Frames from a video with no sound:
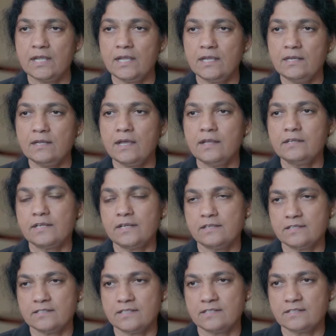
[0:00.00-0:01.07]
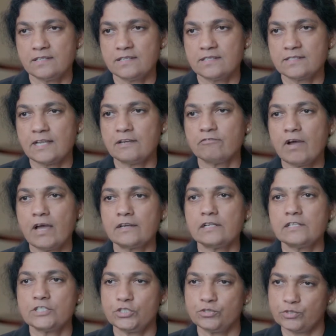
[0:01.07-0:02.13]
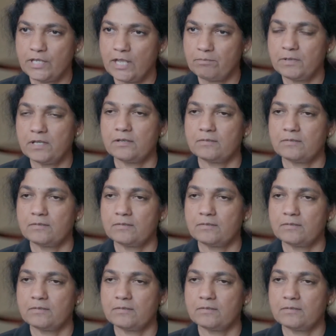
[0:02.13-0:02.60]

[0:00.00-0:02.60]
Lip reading: inherited diseases, and viral genotyping.